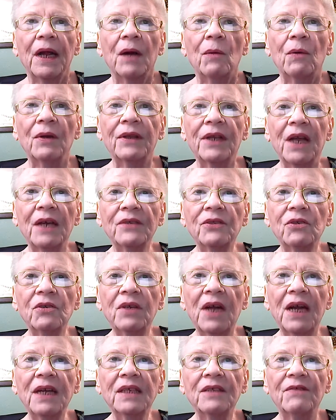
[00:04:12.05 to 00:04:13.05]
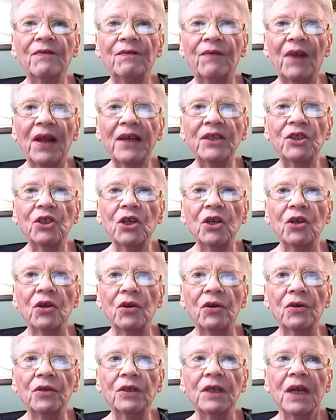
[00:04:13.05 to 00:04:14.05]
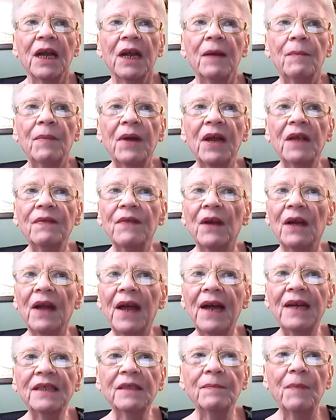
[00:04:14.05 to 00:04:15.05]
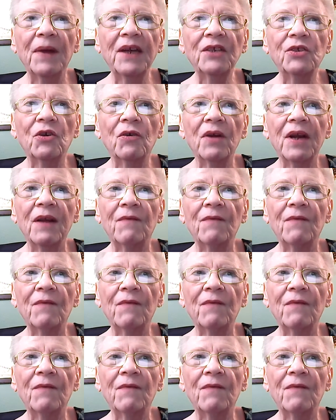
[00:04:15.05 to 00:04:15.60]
With yesterday's inflation news being the last major